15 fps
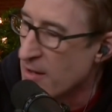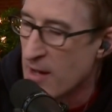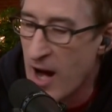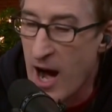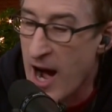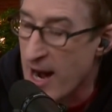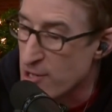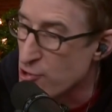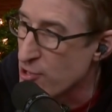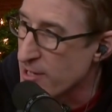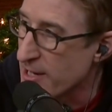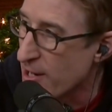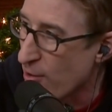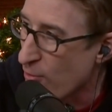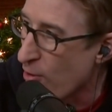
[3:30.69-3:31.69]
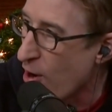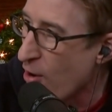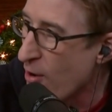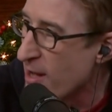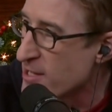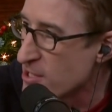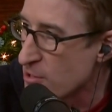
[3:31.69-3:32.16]
100 in a row?
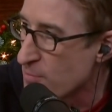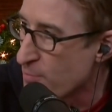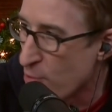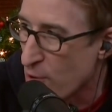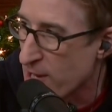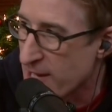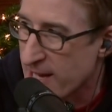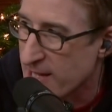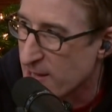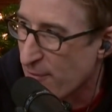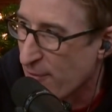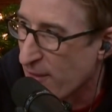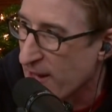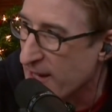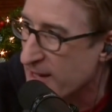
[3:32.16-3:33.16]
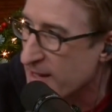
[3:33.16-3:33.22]
At a certain point, you get deflated.